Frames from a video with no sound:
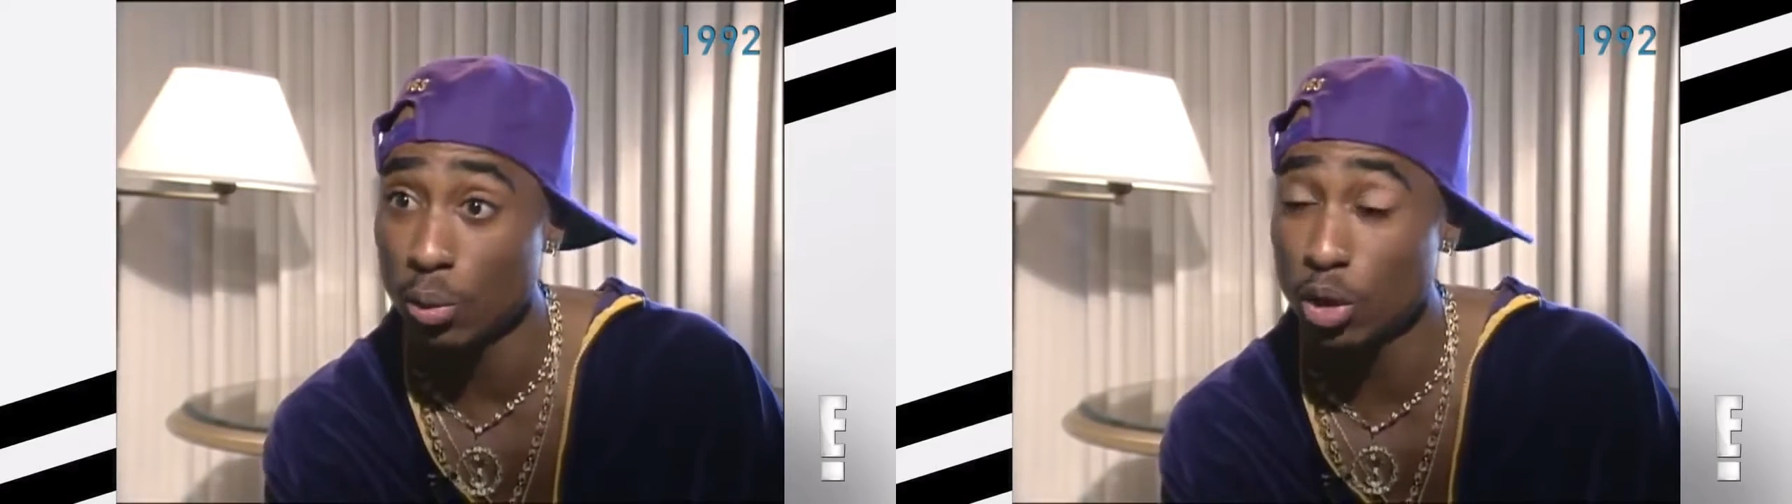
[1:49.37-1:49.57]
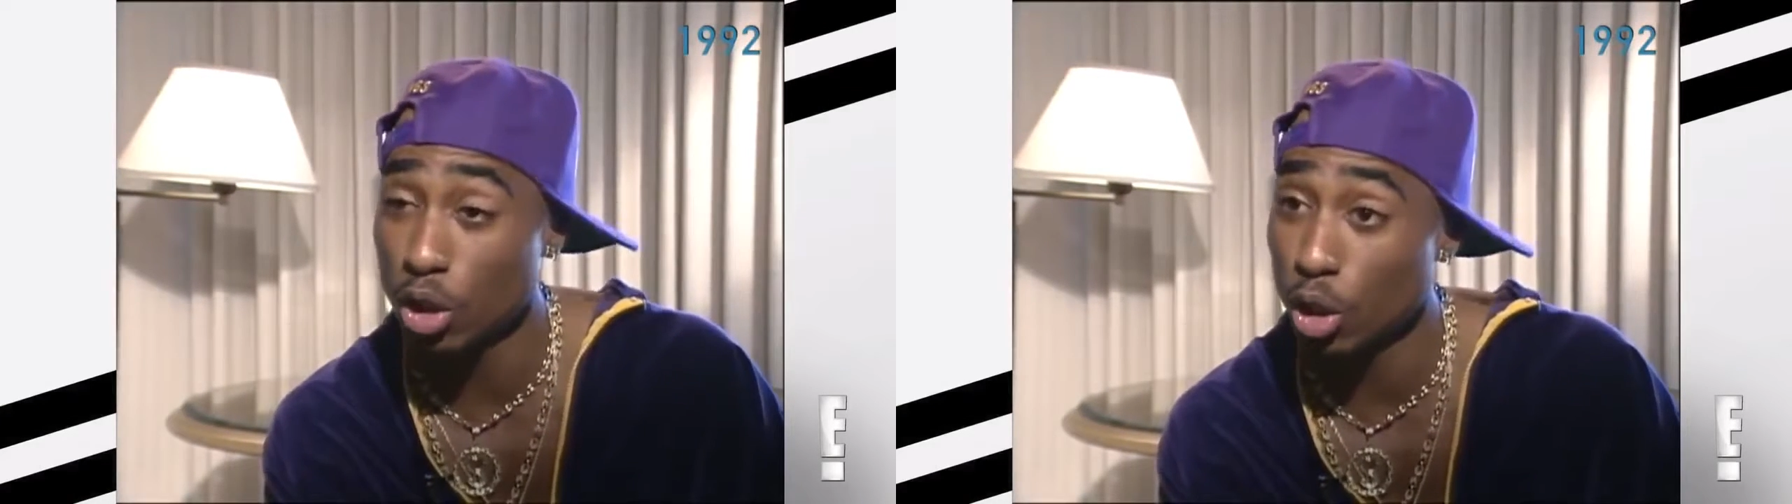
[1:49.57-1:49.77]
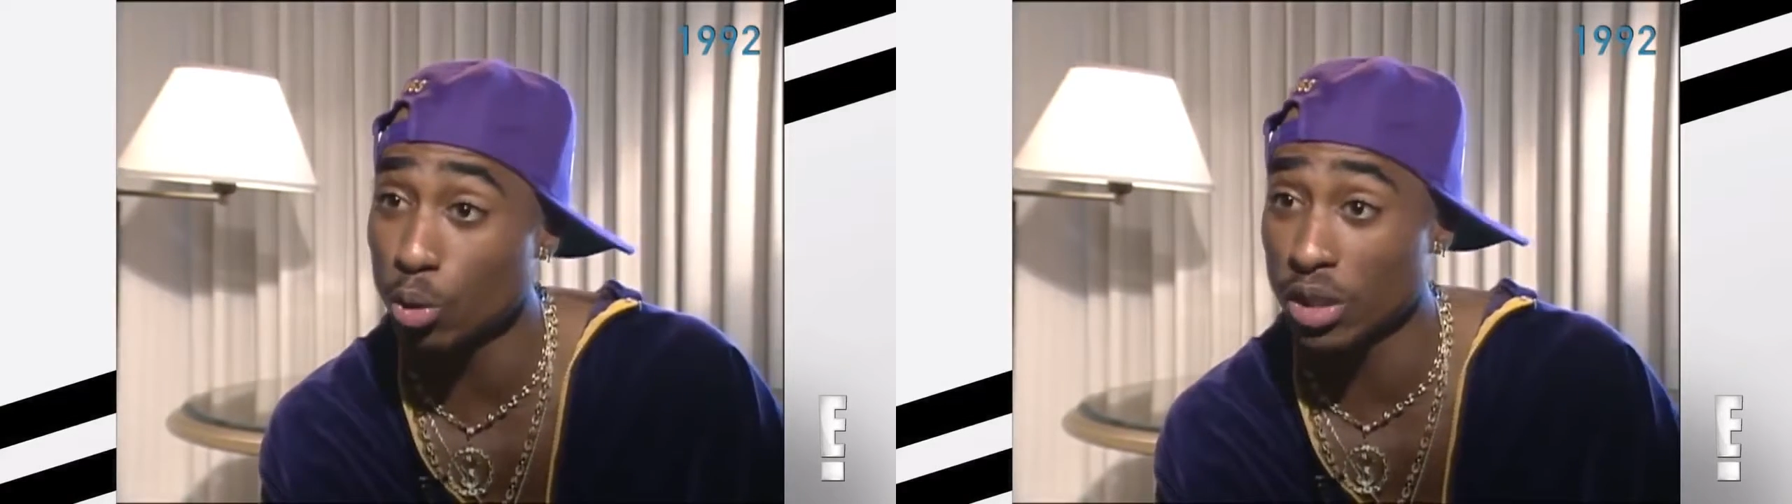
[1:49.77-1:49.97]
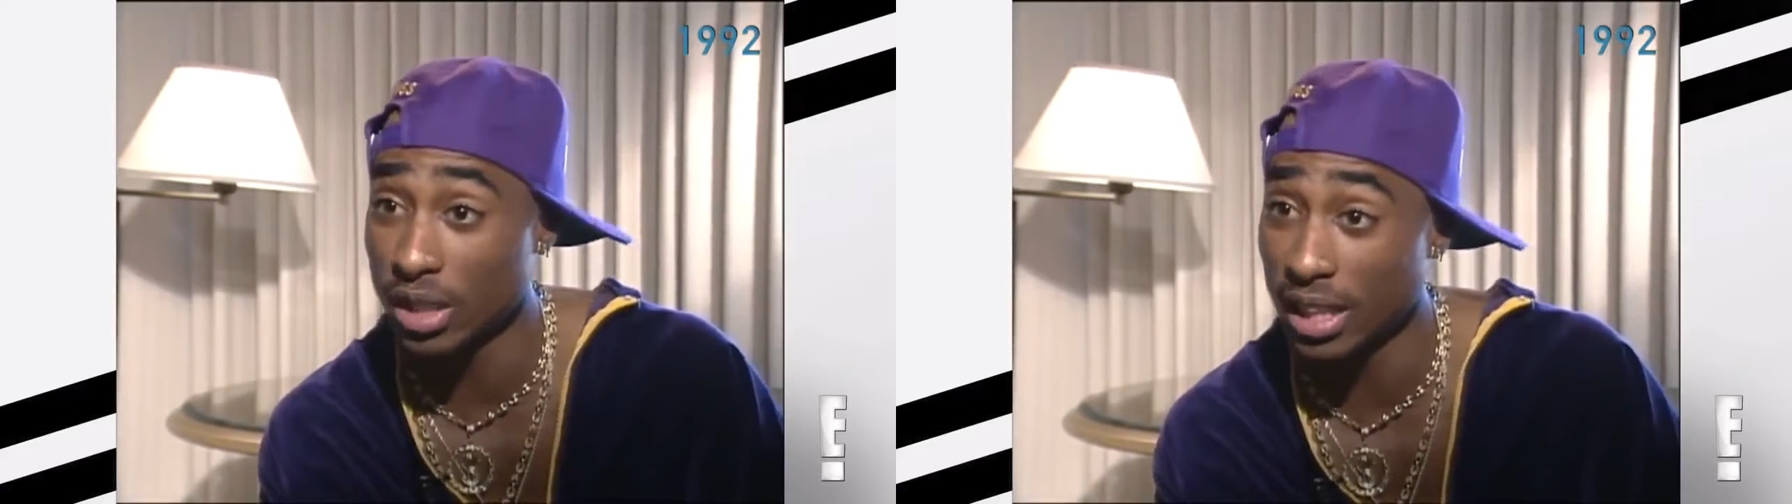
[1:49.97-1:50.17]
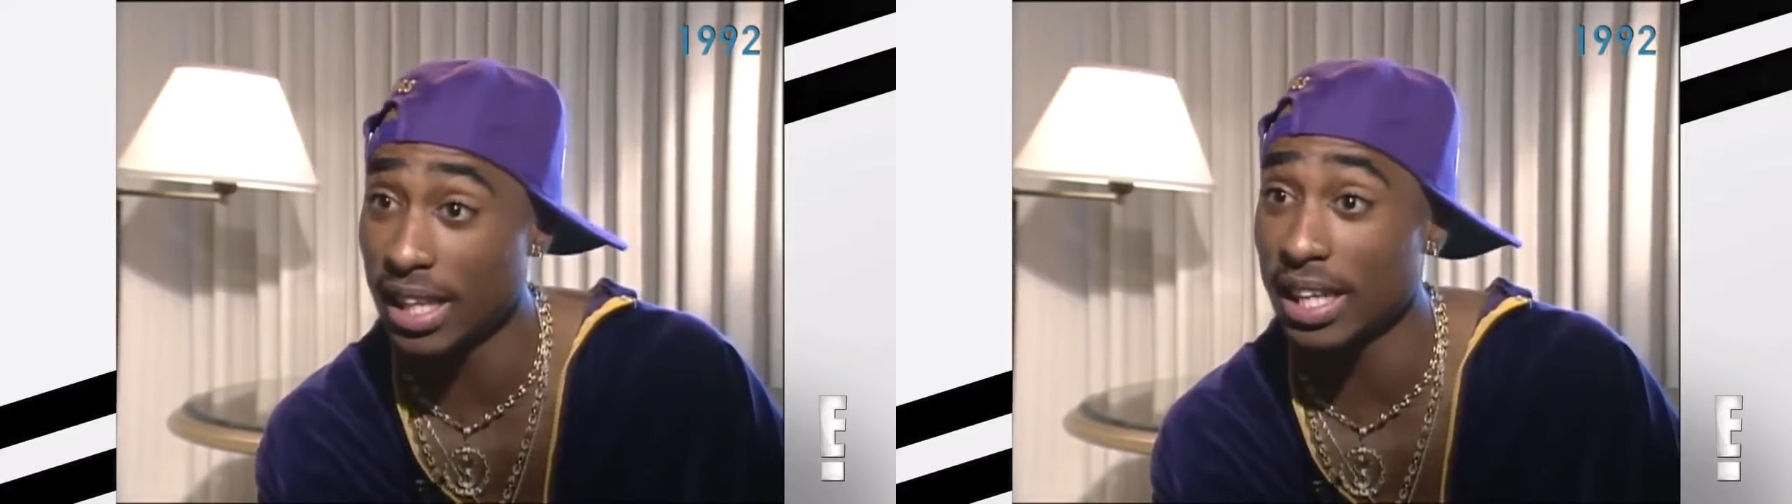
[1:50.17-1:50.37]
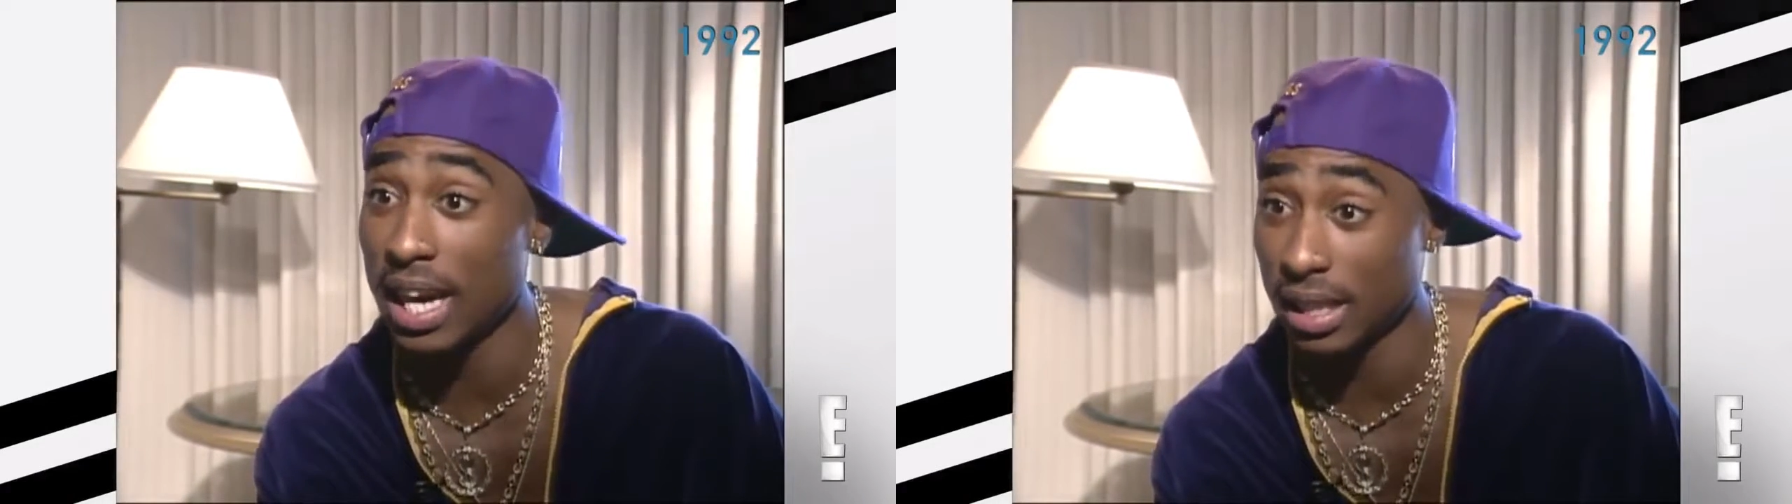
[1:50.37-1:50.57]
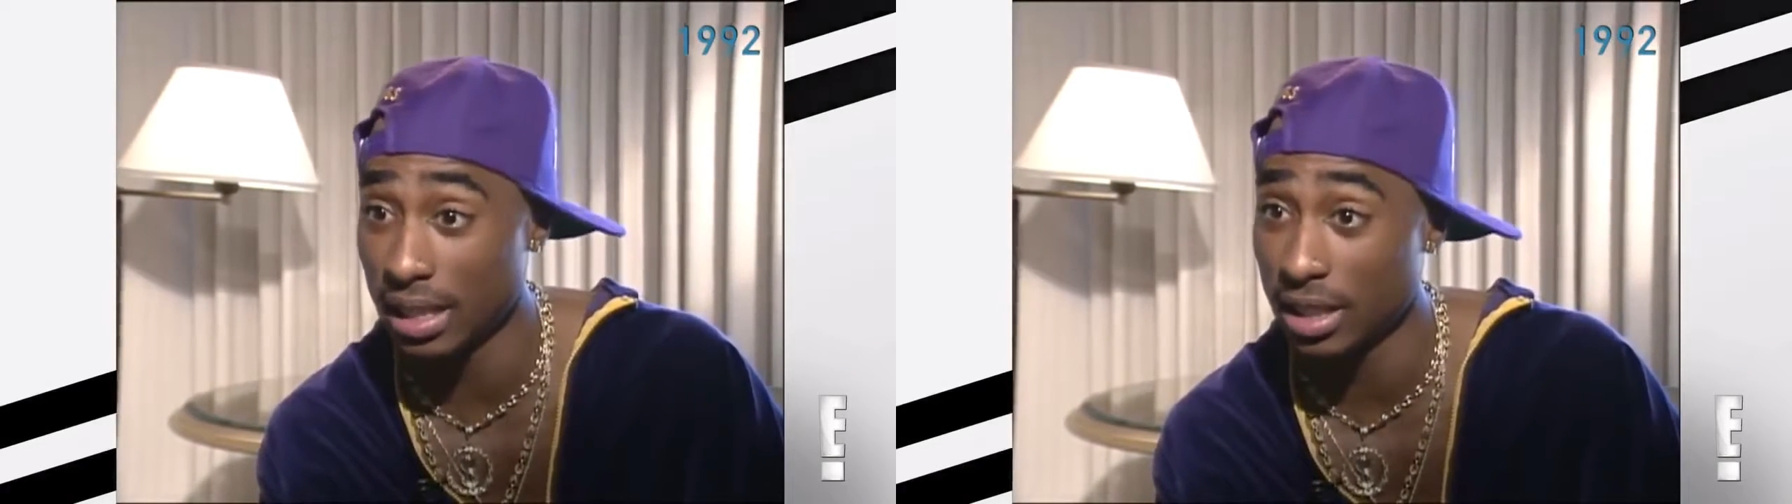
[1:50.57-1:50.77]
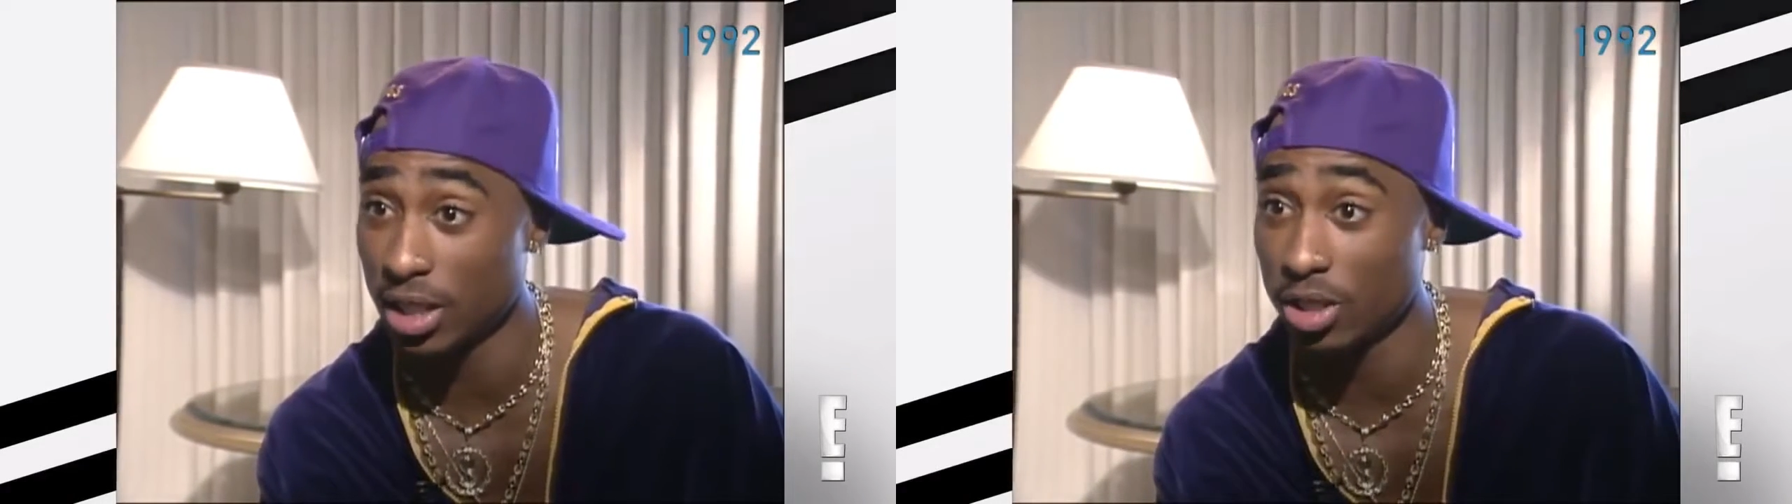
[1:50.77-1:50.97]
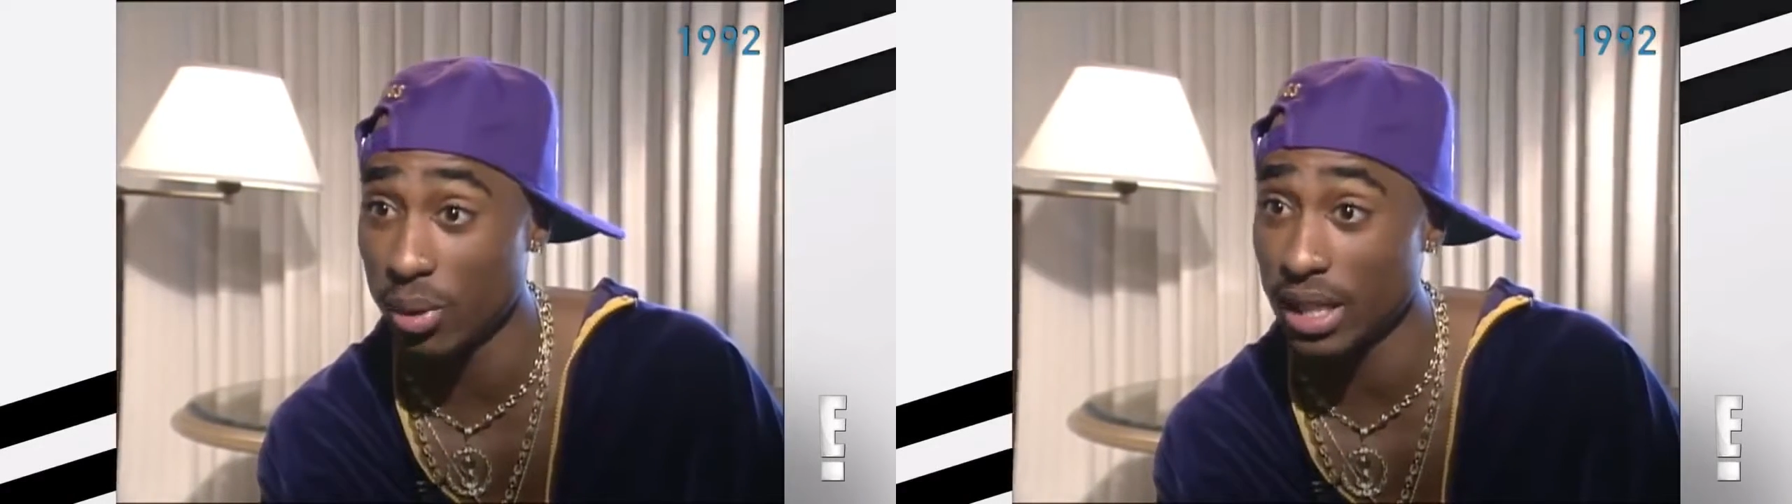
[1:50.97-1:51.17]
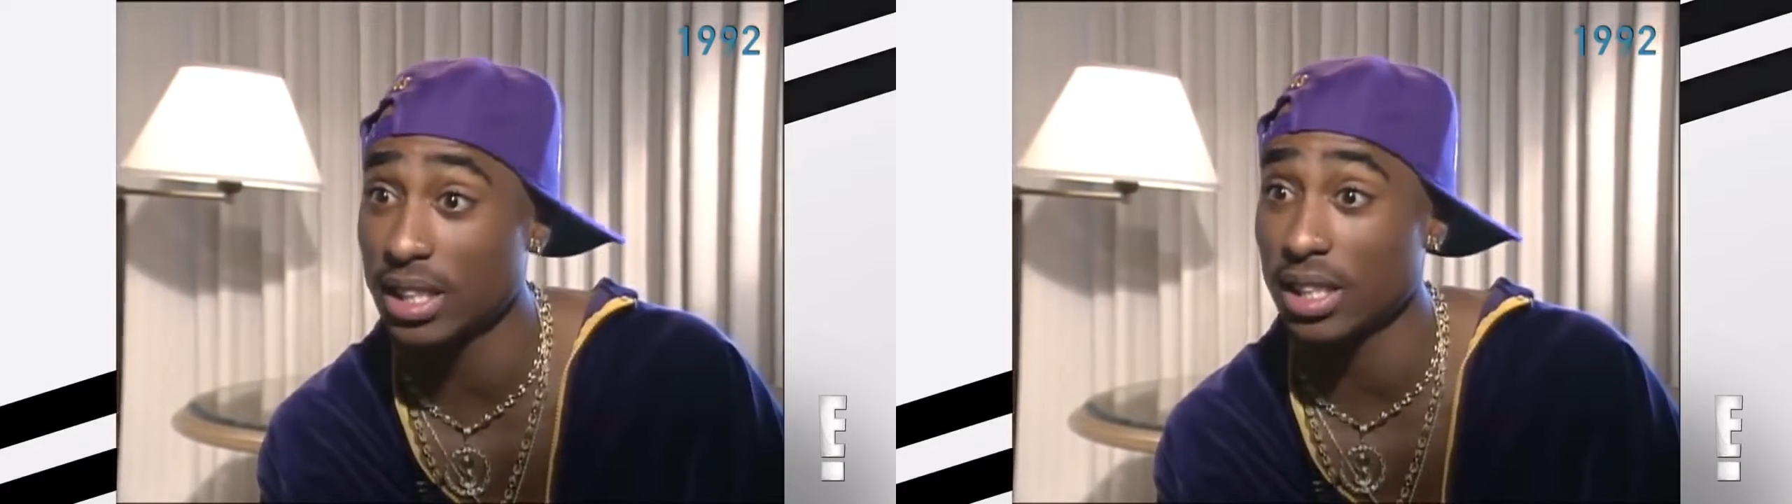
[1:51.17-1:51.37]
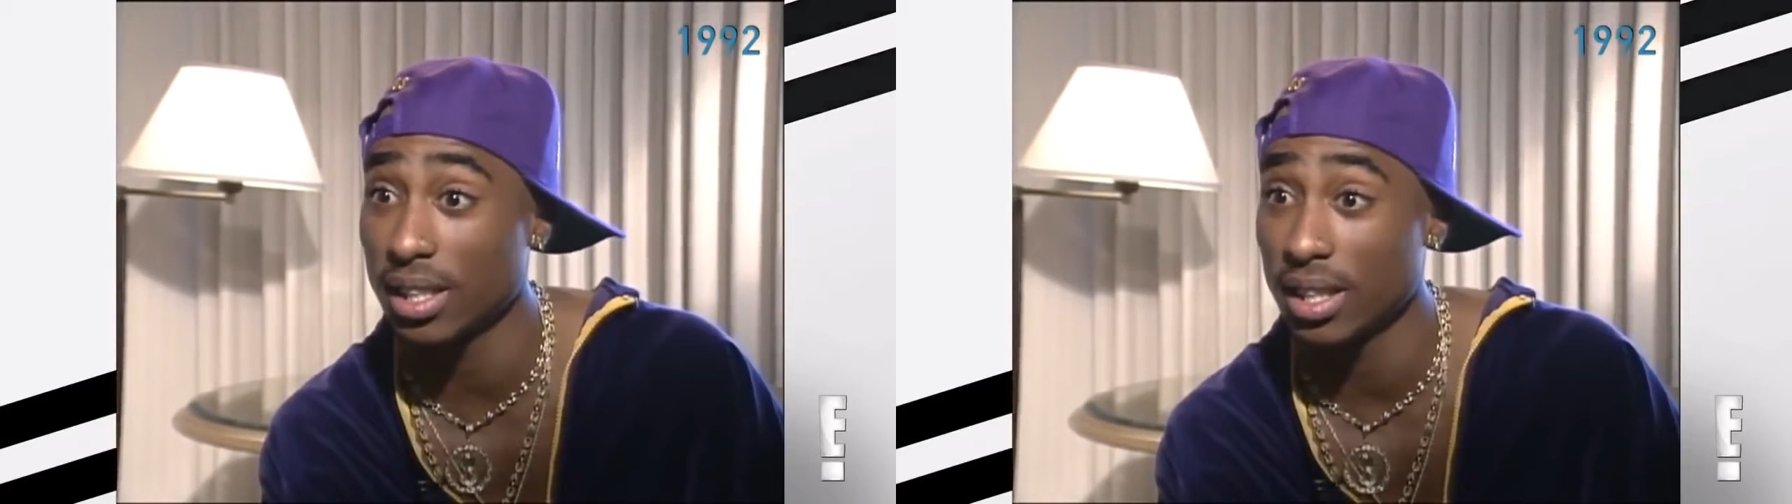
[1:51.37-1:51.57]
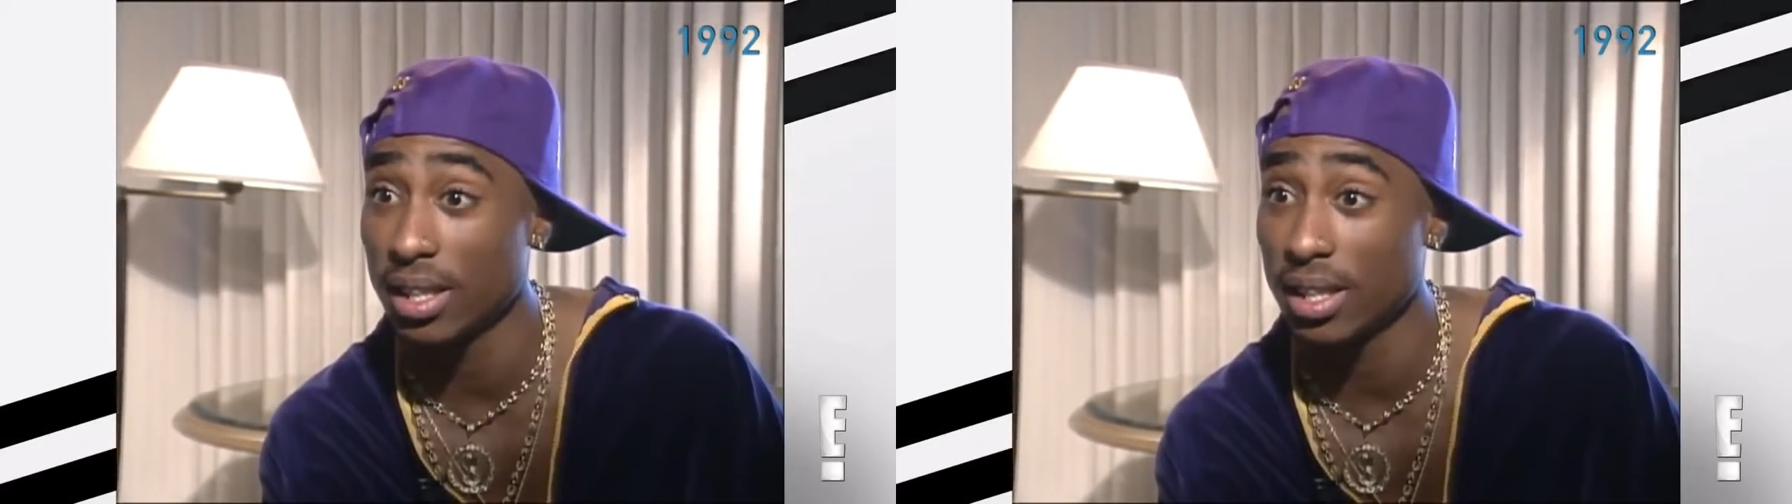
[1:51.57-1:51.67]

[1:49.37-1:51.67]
was closest to getting out of his situation.